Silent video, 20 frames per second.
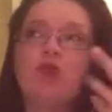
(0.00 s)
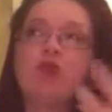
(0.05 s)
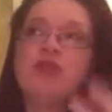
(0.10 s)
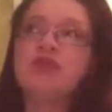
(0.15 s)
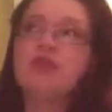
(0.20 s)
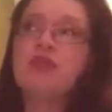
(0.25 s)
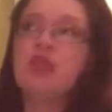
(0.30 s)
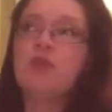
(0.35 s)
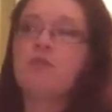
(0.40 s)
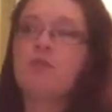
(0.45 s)

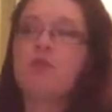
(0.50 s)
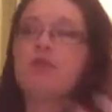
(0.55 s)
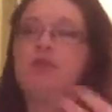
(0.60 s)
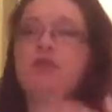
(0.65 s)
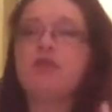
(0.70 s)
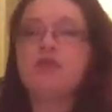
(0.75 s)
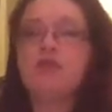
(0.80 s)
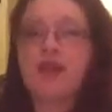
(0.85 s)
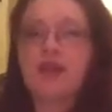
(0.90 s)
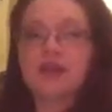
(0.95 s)

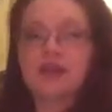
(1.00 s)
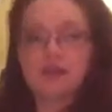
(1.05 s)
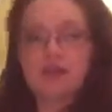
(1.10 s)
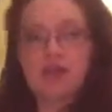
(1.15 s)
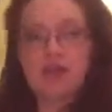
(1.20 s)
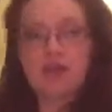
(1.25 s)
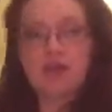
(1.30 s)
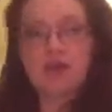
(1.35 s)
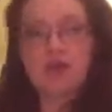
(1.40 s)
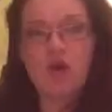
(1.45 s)
example, next
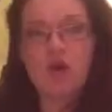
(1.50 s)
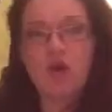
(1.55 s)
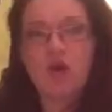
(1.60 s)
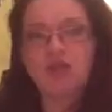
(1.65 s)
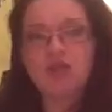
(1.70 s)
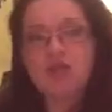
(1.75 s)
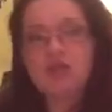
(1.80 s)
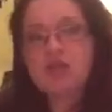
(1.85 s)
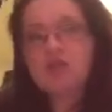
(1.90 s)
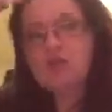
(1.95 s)
month,
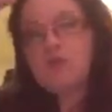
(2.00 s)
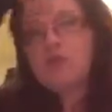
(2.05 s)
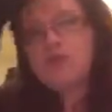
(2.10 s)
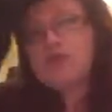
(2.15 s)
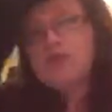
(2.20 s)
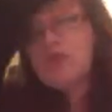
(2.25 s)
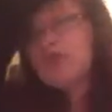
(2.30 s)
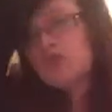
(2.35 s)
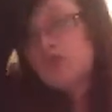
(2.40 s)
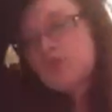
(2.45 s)
March, is
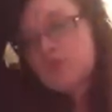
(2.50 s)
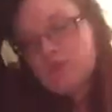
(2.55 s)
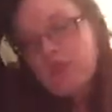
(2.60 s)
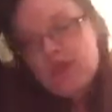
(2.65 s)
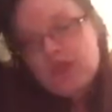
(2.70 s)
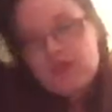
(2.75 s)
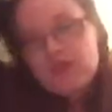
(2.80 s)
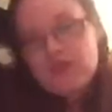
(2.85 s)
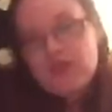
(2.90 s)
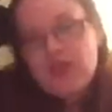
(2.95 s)
Women's History
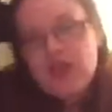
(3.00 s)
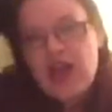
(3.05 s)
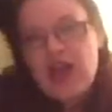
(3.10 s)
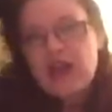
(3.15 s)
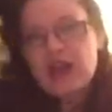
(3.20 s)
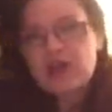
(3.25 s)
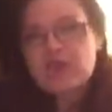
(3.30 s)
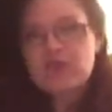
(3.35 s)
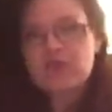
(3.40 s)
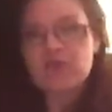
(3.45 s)
Month,
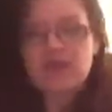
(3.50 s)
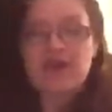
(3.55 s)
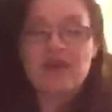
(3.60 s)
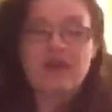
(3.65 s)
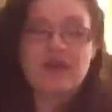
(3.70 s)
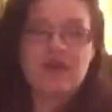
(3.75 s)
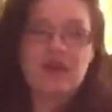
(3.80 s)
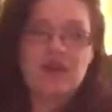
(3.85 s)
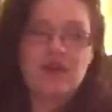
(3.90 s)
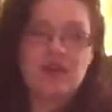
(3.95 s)
Irish
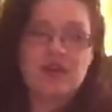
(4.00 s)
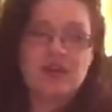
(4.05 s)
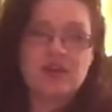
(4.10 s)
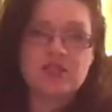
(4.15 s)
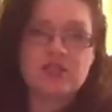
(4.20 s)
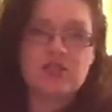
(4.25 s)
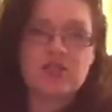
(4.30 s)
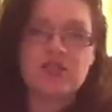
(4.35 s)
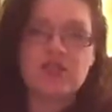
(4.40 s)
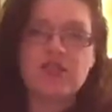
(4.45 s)
American
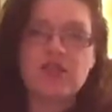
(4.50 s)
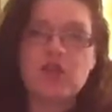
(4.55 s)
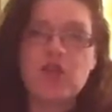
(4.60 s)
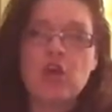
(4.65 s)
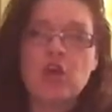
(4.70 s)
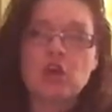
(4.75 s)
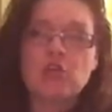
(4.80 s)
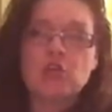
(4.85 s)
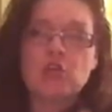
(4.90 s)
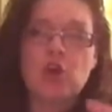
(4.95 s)
Heritage Month.
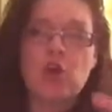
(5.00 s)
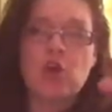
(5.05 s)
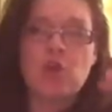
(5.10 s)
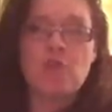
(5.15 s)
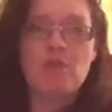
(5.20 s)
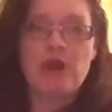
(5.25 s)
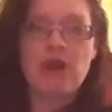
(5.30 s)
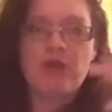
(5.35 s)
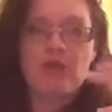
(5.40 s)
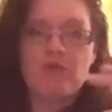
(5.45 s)

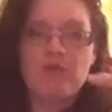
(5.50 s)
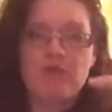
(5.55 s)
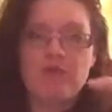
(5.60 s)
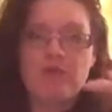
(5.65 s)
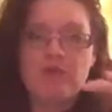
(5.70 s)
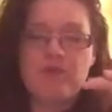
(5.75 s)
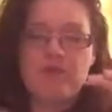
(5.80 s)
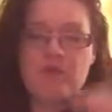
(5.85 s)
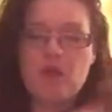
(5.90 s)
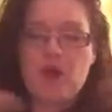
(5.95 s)
So my
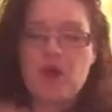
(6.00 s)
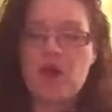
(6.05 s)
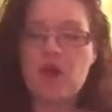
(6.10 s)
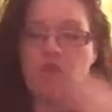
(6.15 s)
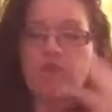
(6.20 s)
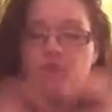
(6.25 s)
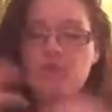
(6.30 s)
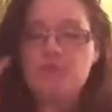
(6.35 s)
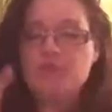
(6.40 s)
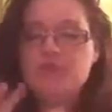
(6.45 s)

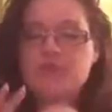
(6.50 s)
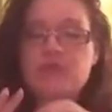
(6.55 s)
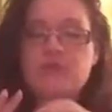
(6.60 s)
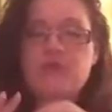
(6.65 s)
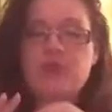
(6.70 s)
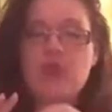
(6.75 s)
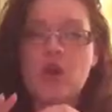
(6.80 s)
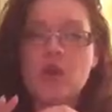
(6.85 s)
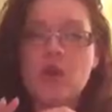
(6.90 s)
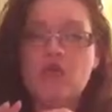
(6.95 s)

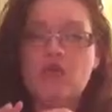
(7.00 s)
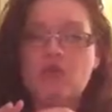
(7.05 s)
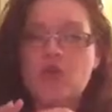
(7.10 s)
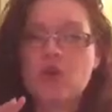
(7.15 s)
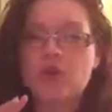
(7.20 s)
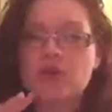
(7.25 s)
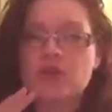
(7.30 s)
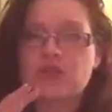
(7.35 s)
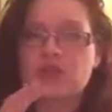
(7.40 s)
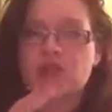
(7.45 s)
TBR will
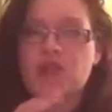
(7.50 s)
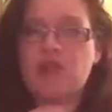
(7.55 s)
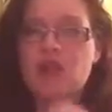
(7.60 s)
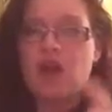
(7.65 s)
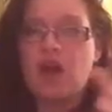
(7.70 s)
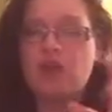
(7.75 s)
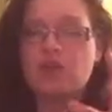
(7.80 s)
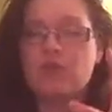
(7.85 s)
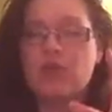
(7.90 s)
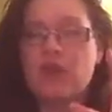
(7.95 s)
focus a
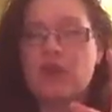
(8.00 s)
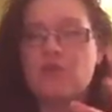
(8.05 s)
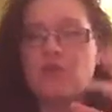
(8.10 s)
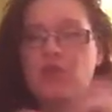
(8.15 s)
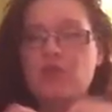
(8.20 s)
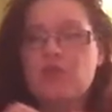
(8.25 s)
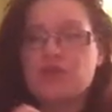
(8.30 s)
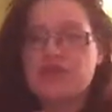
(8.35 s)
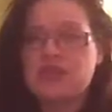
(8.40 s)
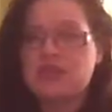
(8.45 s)
lot
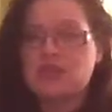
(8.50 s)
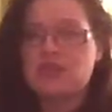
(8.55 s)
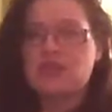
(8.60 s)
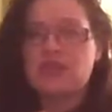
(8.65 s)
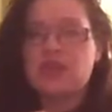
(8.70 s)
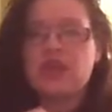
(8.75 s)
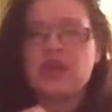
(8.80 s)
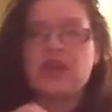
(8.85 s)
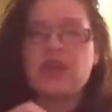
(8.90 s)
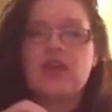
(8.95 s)
around women's
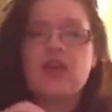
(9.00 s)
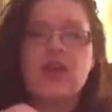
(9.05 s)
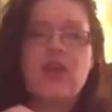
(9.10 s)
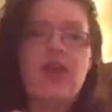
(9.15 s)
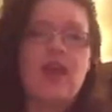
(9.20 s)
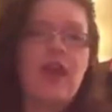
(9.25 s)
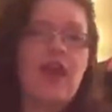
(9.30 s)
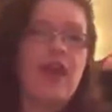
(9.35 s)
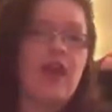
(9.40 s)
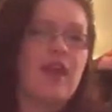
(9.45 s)
history
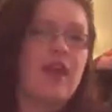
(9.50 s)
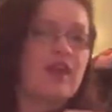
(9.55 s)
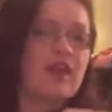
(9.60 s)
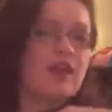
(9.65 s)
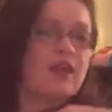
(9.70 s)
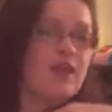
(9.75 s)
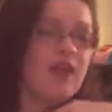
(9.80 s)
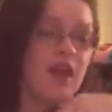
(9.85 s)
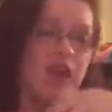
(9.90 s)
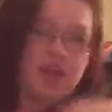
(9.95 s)

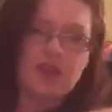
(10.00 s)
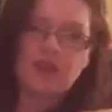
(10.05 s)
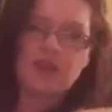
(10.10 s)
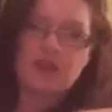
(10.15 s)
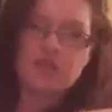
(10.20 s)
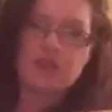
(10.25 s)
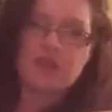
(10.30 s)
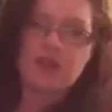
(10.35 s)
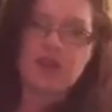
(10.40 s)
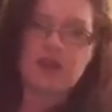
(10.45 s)
and
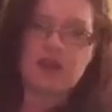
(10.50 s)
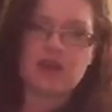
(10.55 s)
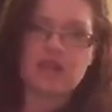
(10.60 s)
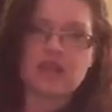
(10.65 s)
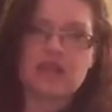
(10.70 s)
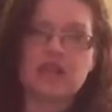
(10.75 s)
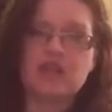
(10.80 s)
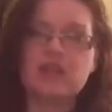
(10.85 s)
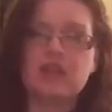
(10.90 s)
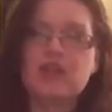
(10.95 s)
Irish
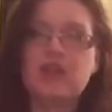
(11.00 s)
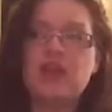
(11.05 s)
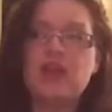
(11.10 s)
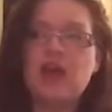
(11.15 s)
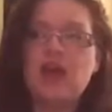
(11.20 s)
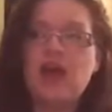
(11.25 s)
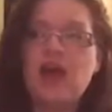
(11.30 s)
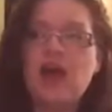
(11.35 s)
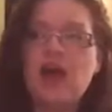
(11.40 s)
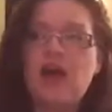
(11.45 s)
American,
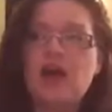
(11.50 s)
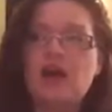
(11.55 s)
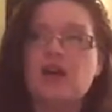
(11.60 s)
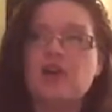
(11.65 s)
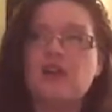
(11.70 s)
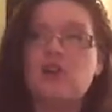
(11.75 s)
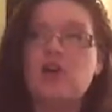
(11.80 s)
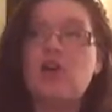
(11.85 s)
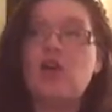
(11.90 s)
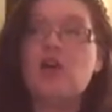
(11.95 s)

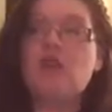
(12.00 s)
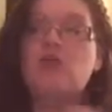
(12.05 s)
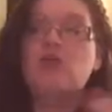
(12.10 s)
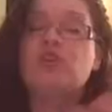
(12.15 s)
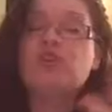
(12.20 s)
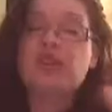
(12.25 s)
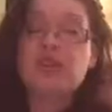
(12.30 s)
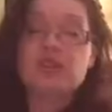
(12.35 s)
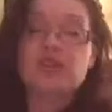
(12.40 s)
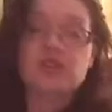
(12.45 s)
along
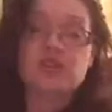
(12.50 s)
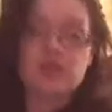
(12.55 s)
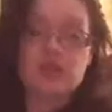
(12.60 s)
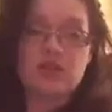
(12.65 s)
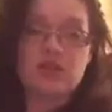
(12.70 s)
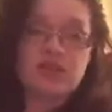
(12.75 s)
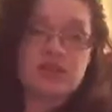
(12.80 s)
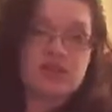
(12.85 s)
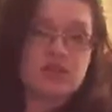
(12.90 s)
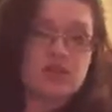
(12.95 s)
with
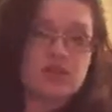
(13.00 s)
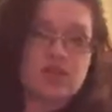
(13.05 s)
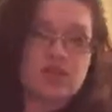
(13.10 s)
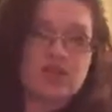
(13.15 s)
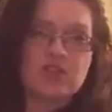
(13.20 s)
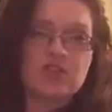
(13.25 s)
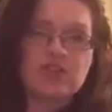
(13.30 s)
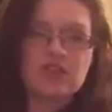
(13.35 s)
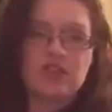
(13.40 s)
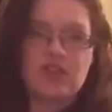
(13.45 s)
Easter, because Easter's
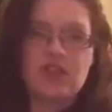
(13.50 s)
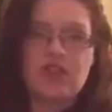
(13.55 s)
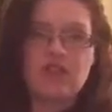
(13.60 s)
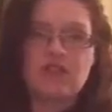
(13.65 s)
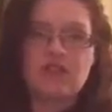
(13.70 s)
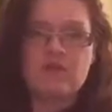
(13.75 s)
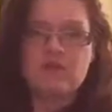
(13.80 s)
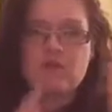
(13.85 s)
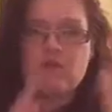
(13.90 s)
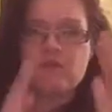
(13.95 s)
actually at the
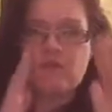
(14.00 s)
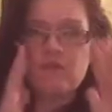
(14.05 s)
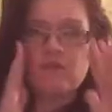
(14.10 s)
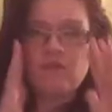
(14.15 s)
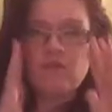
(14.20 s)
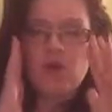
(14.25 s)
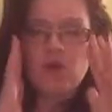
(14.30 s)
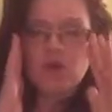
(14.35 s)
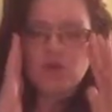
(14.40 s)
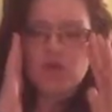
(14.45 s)
end of
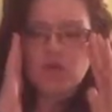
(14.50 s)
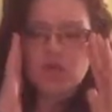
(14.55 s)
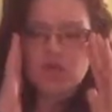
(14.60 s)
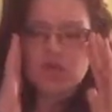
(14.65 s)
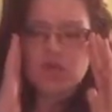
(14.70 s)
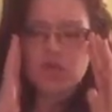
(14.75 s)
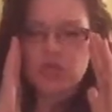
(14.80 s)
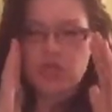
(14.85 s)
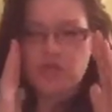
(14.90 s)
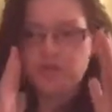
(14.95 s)
March
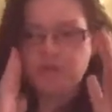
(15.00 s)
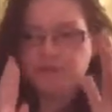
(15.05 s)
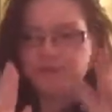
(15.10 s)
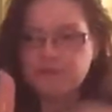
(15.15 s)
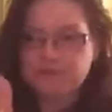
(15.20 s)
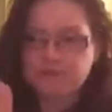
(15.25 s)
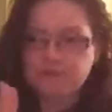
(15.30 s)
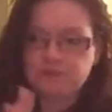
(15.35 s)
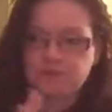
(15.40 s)
this year.